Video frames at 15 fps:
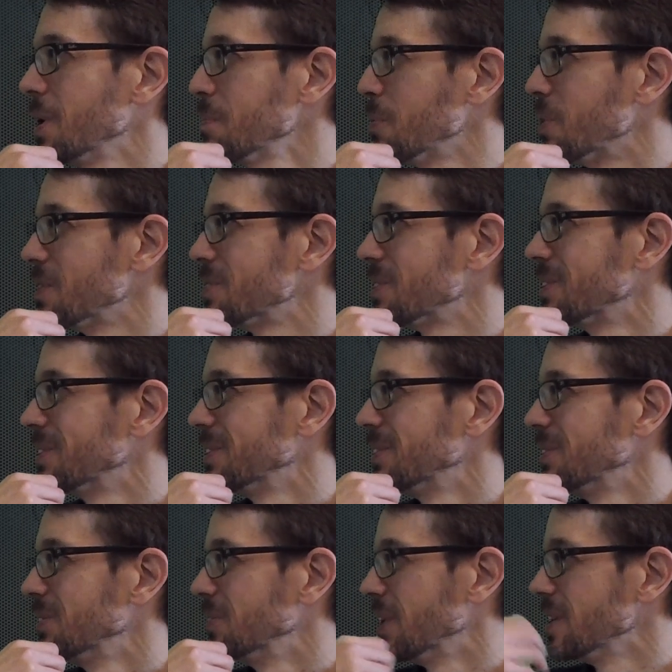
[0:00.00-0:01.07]
hit points.
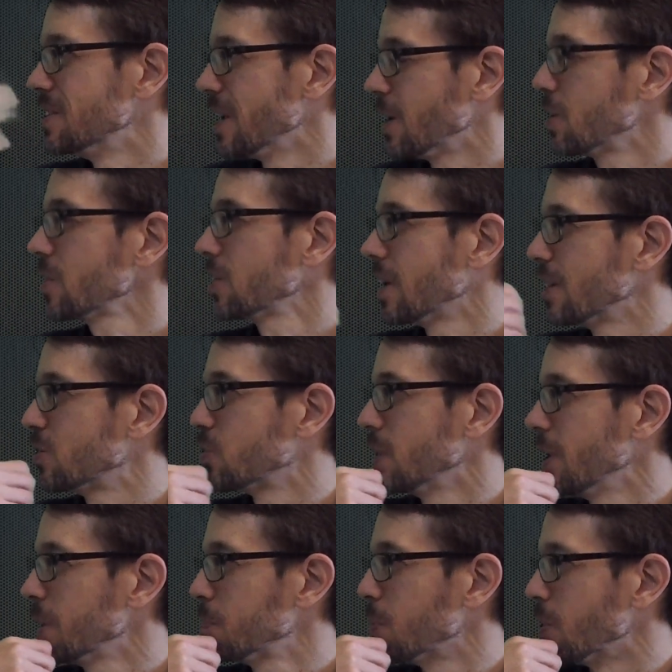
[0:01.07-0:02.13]
Yes. Right. Dareth had
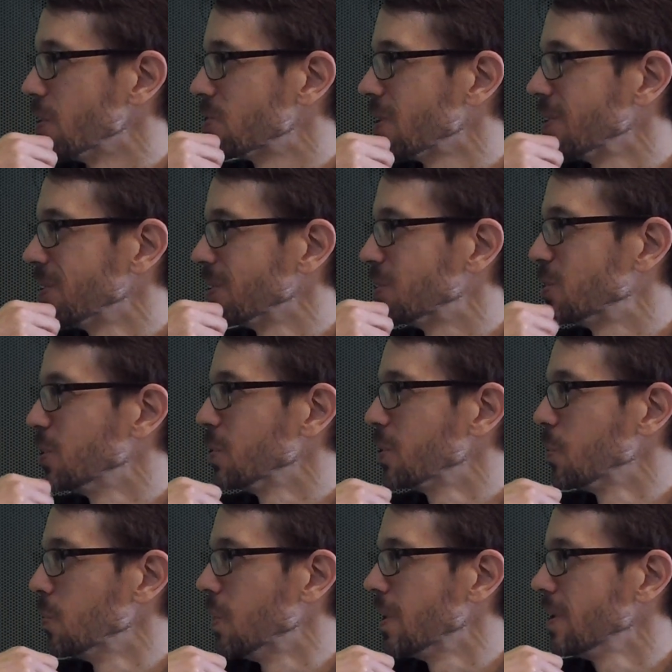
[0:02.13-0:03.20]
three hit points. Three right? hit
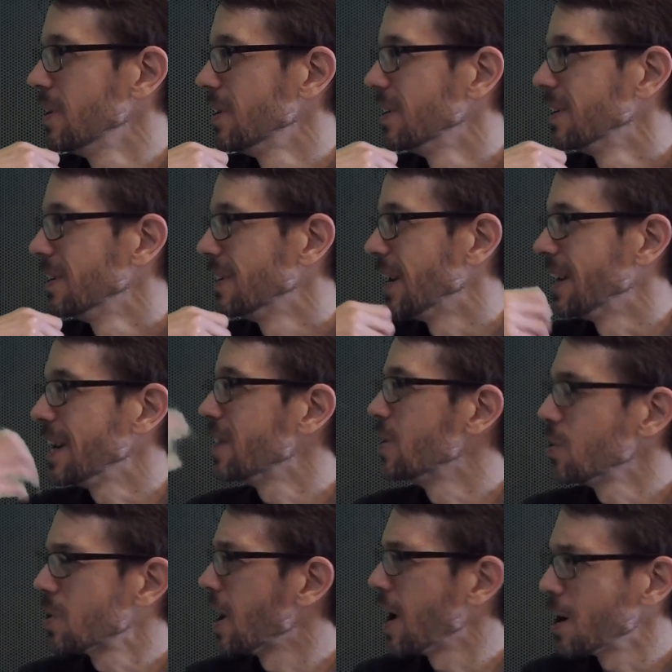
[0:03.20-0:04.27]
points oh as a ranger, and he had
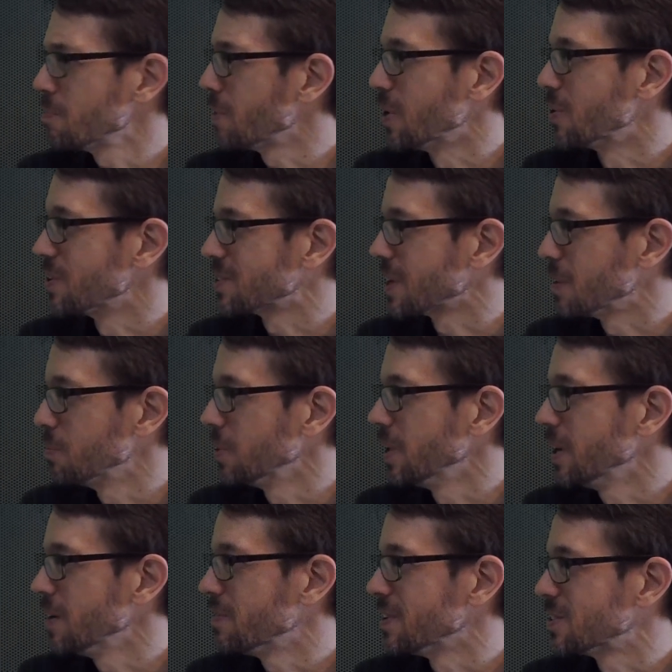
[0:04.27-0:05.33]
no con no bonus, con. I
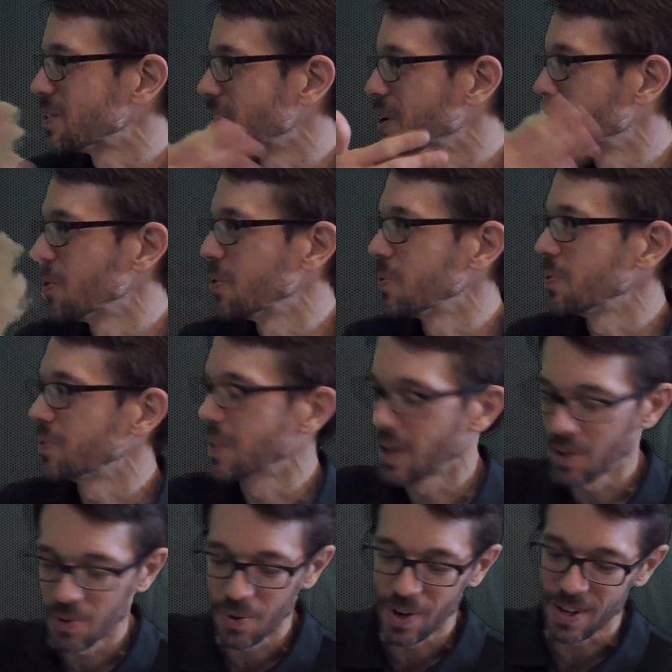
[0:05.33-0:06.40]
believe, right. and so
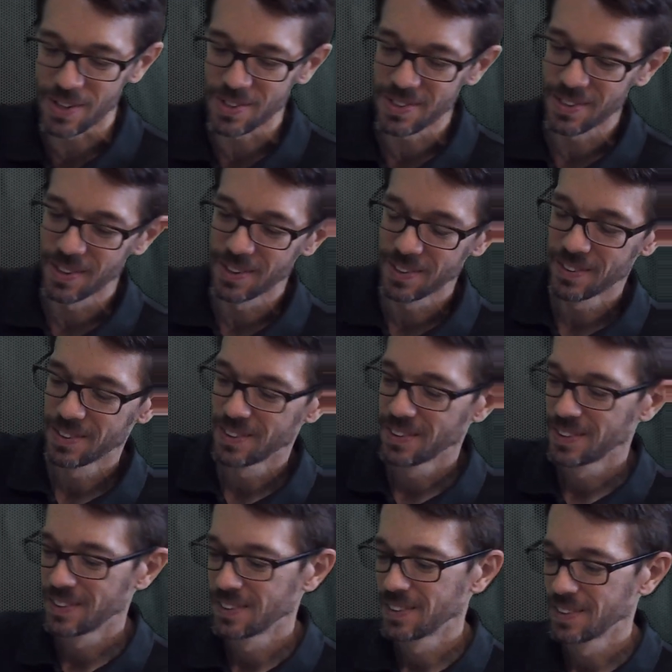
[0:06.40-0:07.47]
there it was. And
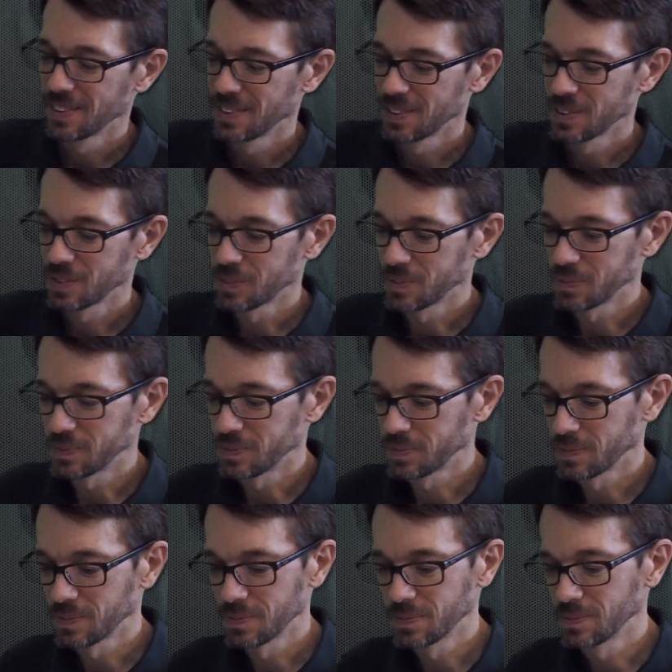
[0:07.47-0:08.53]
so you're a frontline
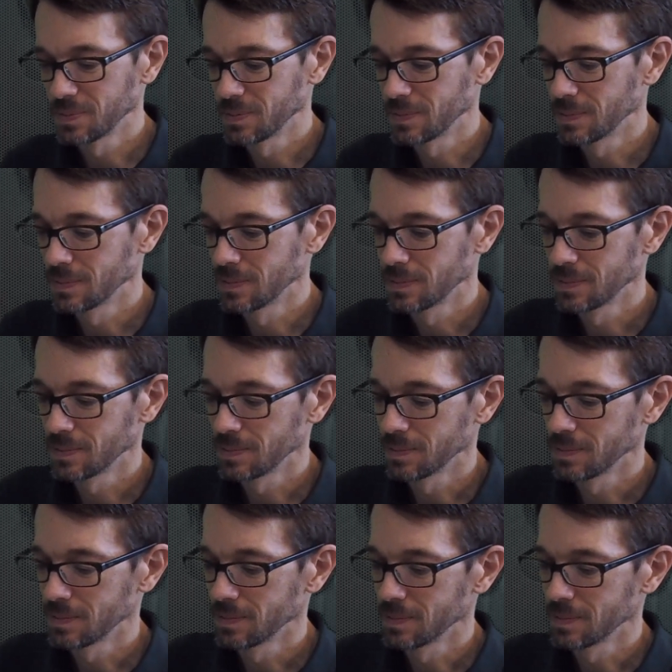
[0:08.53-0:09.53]
fire of three hit points. Okay.